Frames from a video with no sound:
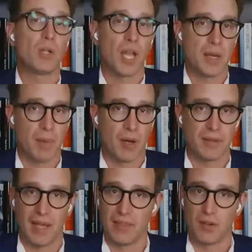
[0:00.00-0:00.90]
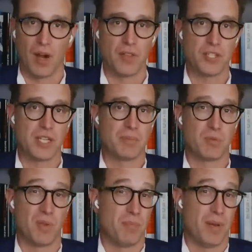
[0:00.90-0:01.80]
a lot about it, and there are other ships
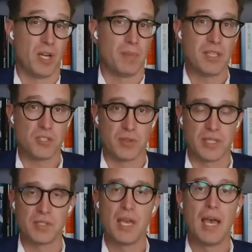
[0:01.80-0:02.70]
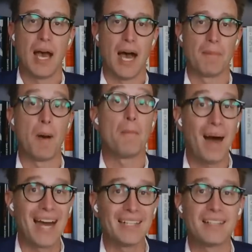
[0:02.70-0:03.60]
with bigger mysteries. Um,
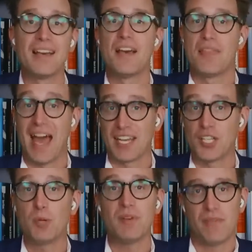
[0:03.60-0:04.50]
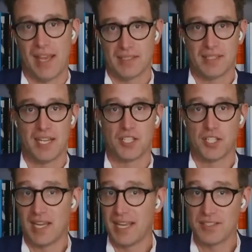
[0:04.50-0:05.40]
but that human
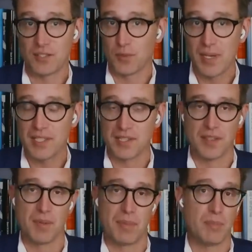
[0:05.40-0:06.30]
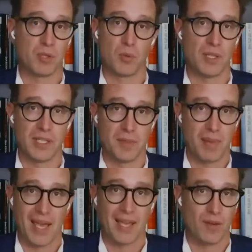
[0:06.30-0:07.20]
fascination is the reason that people are willing to
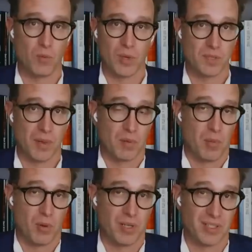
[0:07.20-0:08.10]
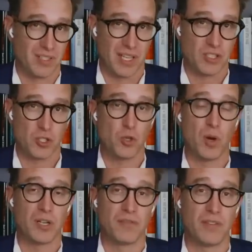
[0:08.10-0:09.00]
pay what's being reported as, as
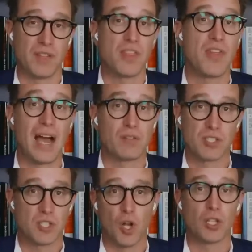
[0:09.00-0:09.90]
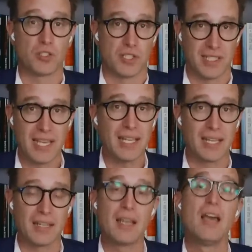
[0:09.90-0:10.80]
$250,000 a
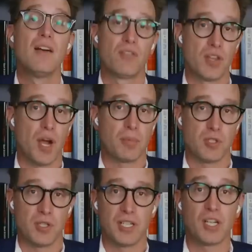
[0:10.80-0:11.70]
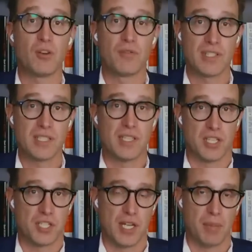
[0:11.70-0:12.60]
ticket wow. for the opportunity to go visit this
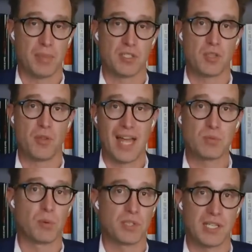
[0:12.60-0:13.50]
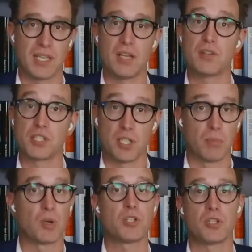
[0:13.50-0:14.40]
ship. And so that's what we're seeing here is
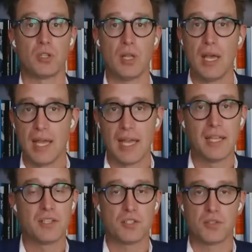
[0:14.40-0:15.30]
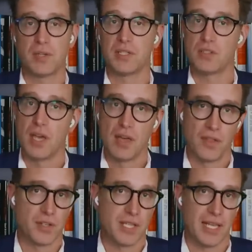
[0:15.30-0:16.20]
commercial industries that
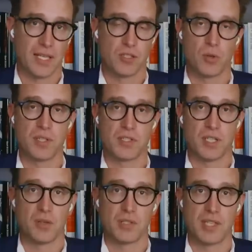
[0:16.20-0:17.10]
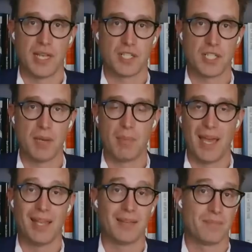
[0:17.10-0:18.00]
are taking tourists to go see that ship
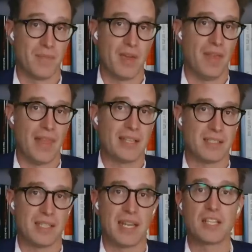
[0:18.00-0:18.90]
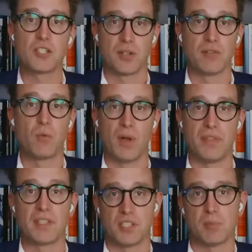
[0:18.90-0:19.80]
and and that's the nature of what
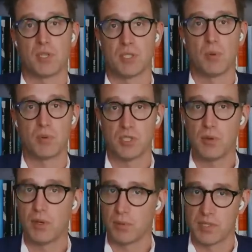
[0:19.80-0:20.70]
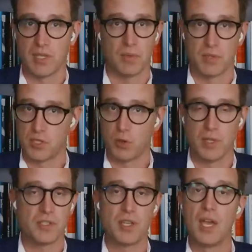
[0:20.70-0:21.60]
this submersible was doing was it was
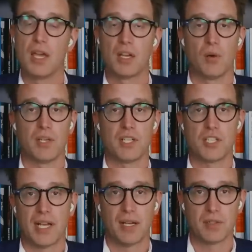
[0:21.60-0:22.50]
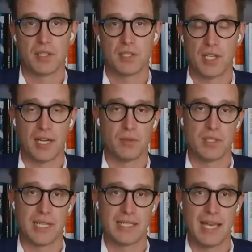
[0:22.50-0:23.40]
tourists going to check out check out the
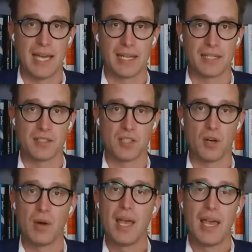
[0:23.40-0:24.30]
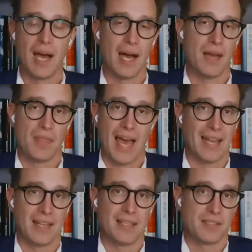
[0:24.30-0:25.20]
titanic and so uh, that
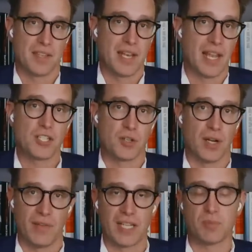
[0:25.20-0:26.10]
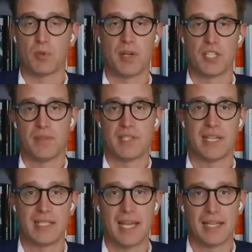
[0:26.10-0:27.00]
is the nature of exploration of the
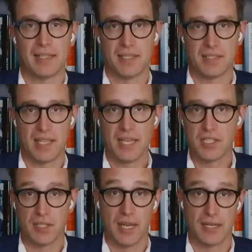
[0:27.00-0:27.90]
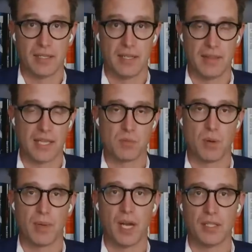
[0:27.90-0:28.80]
titanic at this stage and, and, and that's where
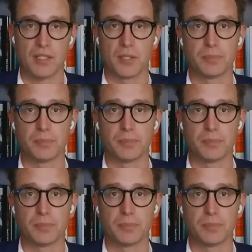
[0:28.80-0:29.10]
we got to